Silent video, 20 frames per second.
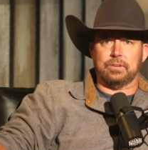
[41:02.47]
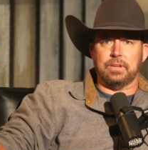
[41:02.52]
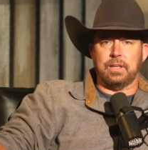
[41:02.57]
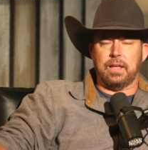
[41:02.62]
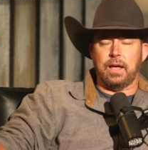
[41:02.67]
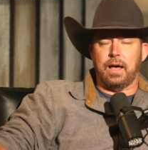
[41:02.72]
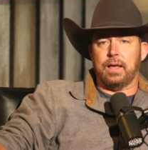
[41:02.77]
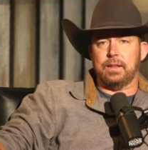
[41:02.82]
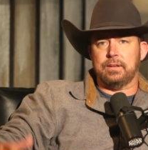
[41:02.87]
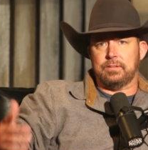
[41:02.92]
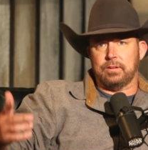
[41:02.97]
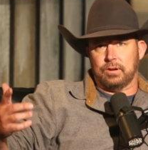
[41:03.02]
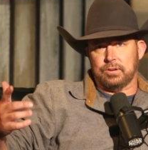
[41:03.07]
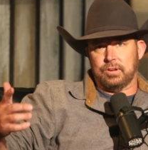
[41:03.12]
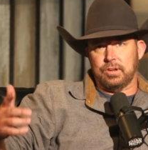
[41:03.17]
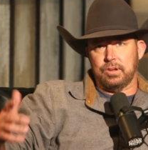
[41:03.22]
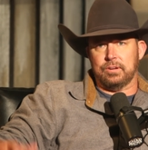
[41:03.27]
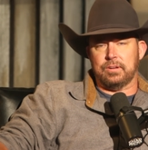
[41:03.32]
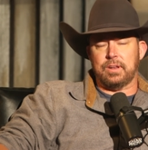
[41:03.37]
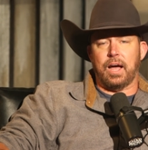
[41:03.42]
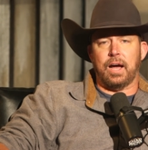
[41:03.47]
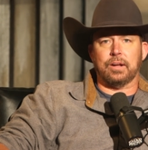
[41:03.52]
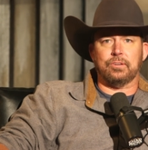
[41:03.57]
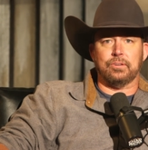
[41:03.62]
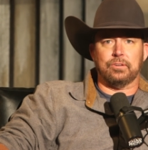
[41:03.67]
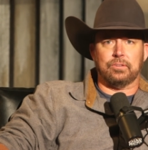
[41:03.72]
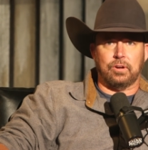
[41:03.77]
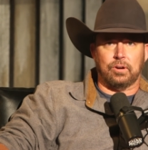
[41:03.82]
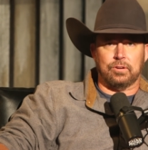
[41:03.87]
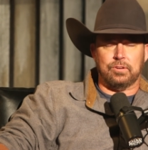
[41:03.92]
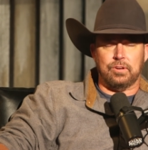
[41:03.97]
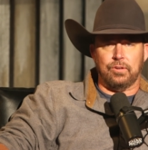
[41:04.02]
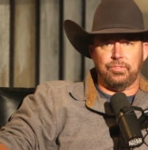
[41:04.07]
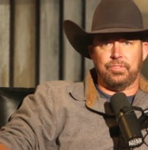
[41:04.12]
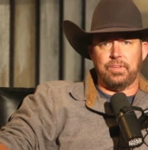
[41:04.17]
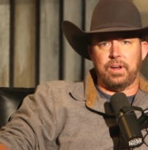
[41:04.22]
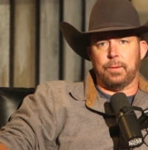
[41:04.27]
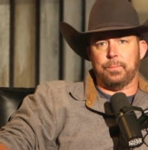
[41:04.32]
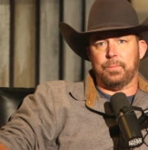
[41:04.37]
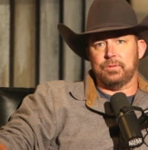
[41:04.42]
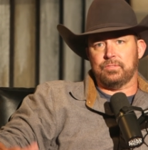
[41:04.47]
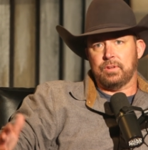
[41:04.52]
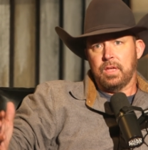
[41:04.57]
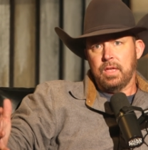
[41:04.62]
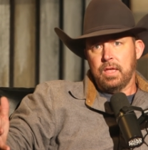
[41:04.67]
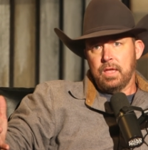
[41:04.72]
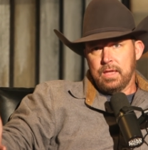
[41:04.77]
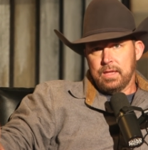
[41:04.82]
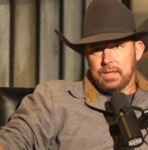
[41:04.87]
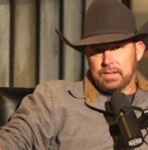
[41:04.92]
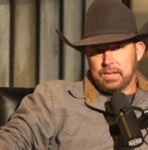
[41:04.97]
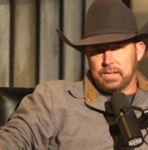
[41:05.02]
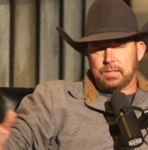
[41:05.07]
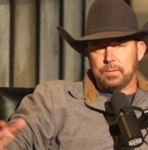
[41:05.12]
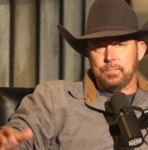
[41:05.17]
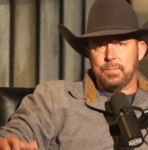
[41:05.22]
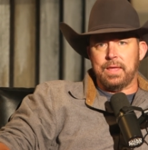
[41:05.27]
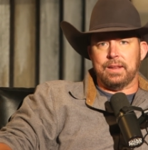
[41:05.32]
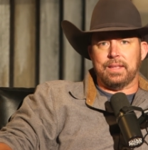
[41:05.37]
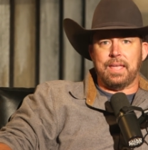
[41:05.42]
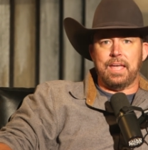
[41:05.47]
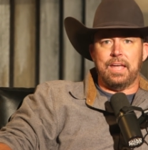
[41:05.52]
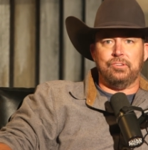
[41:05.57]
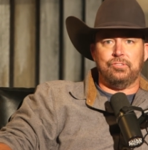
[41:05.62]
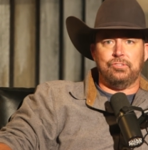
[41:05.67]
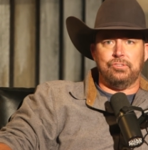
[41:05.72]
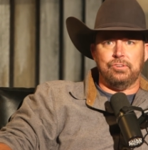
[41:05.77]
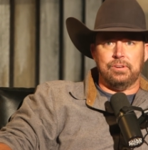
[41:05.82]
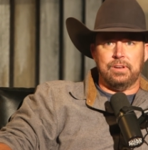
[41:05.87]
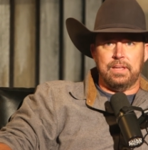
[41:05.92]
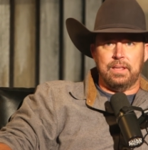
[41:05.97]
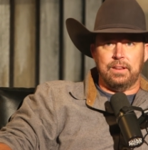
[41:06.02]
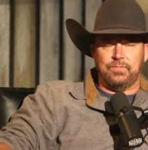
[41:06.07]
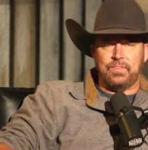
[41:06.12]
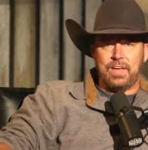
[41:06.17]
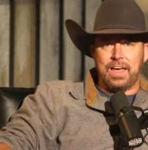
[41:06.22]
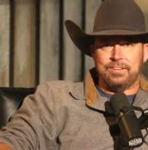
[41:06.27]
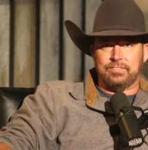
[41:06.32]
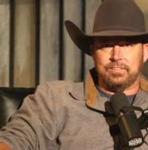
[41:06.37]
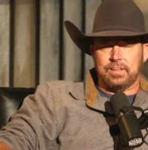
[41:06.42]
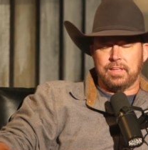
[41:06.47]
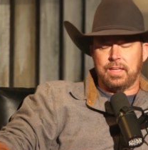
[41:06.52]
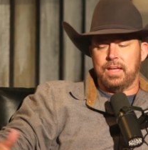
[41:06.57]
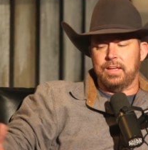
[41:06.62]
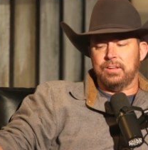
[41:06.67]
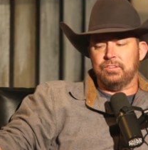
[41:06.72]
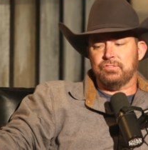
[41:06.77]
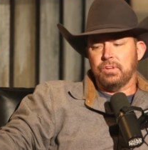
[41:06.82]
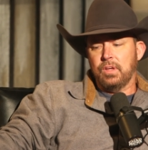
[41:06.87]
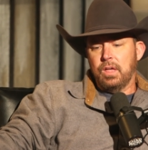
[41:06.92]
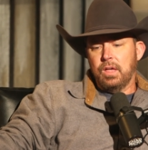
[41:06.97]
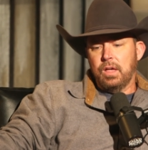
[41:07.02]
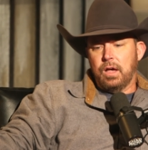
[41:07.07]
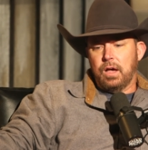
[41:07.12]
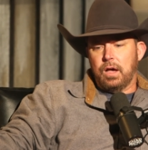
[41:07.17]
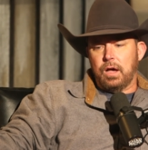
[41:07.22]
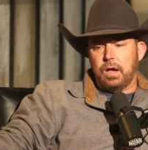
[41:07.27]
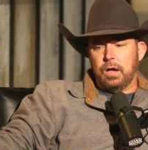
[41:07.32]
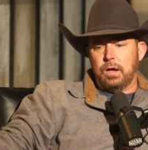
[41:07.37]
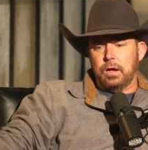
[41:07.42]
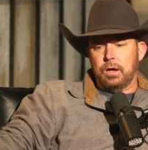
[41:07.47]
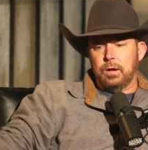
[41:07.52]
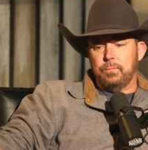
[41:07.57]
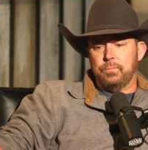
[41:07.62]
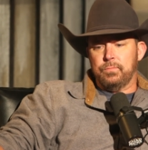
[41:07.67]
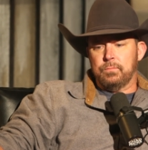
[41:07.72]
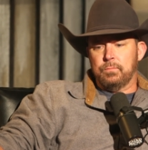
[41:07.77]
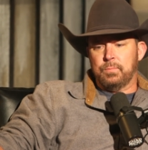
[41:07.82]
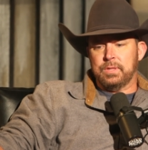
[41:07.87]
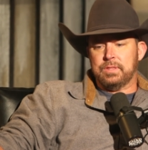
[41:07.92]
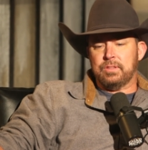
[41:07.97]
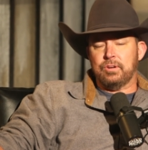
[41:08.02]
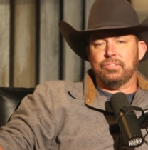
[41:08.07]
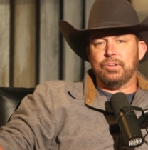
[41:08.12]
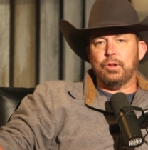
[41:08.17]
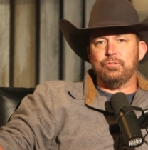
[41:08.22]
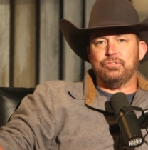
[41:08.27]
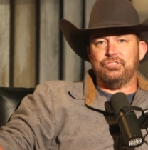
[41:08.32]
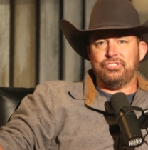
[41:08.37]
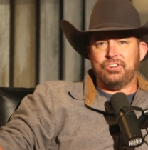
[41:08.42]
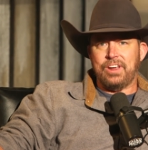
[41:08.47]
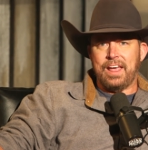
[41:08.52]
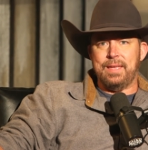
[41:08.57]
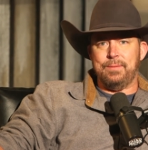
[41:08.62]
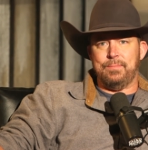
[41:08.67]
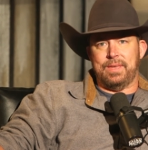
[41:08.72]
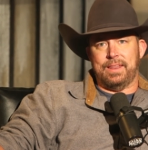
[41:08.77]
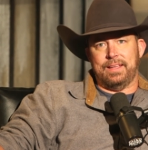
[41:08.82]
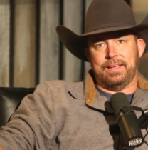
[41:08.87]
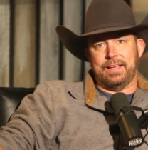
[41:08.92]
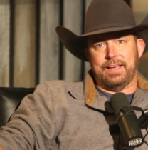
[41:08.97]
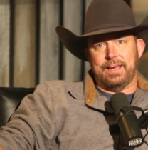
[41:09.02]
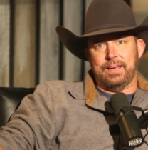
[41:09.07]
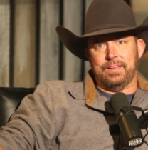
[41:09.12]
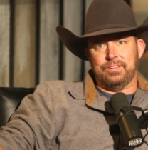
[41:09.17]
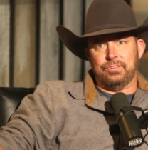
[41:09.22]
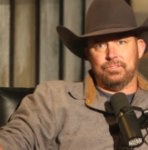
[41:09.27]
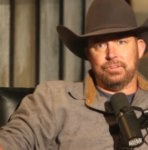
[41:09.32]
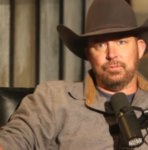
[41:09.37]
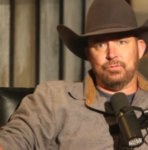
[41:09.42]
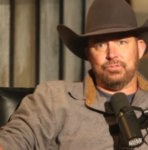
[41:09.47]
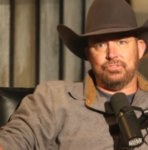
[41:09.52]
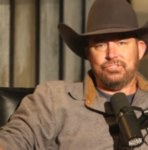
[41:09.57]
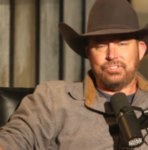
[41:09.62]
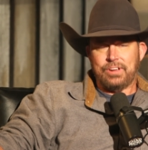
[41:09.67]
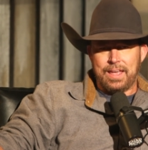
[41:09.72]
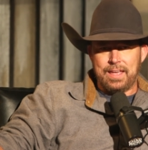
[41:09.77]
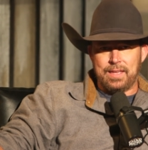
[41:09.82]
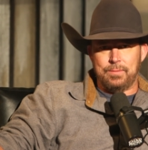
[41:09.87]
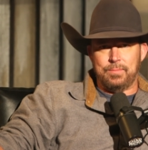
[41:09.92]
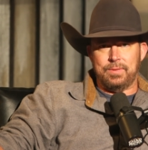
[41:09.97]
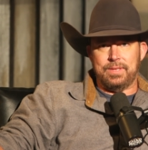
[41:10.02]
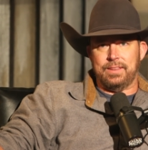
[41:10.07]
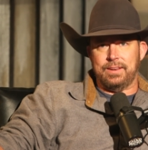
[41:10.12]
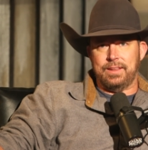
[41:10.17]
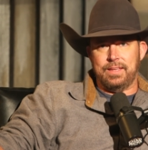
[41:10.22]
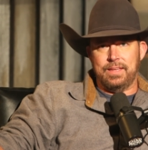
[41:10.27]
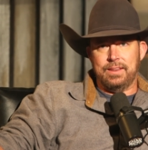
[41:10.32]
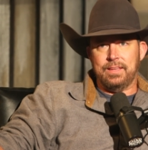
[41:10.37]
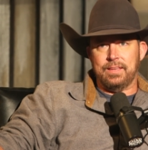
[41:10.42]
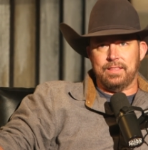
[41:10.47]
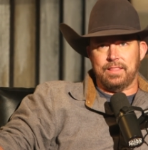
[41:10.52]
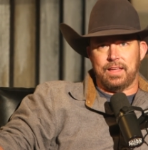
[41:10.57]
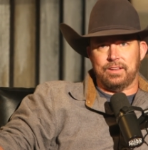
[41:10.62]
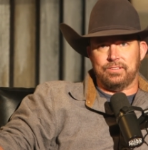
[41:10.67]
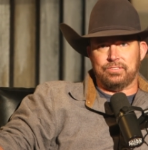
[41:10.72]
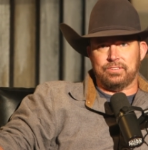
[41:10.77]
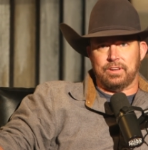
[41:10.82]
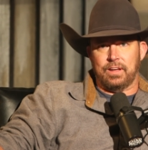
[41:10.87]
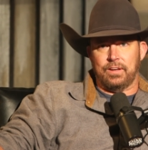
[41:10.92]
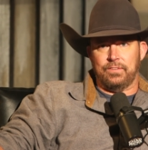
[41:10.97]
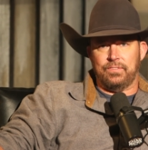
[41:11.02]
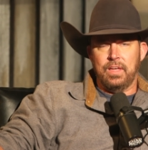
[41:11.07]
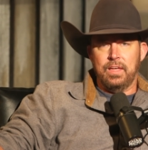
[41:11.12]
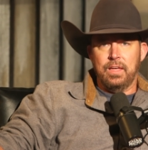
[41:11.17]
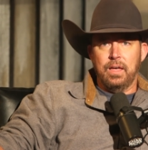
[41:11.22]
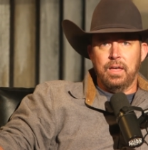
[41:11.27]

to God, talk to your doctor, talk to your therapist, get the medication you need if that's the case. Um, but there's no shame in it, guys. There's no shame in any of that stuff.